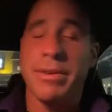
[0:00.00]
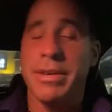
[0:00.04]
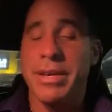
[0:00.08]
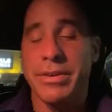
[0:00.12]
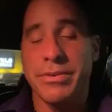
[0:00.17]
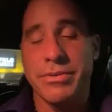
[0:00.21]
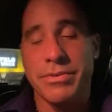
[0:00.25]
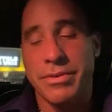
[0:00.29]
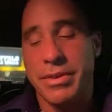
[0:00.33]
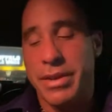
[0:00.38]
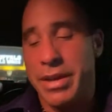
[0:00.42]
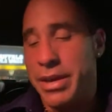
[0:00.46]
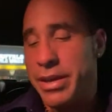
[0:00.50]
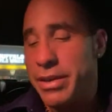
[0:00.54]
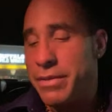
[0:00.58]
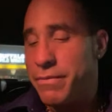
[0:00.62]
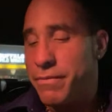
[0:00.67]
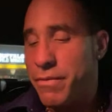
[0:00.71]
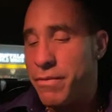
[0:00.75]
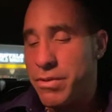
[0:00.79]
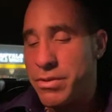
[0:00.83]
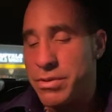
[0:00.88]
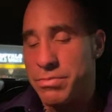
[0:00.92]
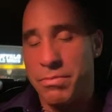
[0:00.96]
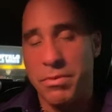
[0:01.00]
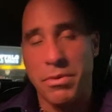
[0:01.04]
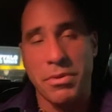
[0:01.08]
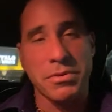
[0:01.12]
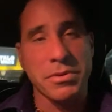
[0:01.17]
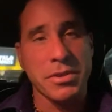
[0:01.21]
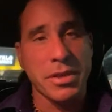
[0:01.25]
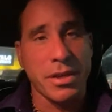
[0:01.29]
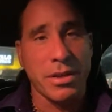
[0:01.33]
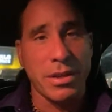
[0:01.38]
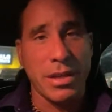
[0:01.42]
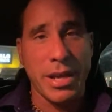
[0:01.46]
yesterday. First
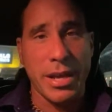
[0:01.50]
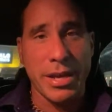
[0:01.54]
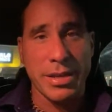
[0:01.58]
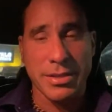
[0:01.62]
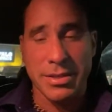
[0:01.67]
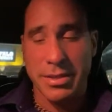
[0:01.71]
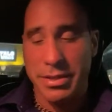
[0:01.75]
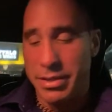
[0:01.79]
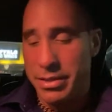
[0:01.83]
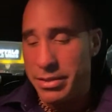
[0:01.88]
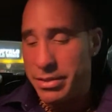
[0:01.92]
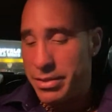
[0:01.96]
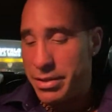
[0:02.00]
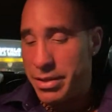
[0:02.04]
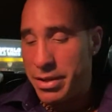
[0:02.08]
motorcycle accident.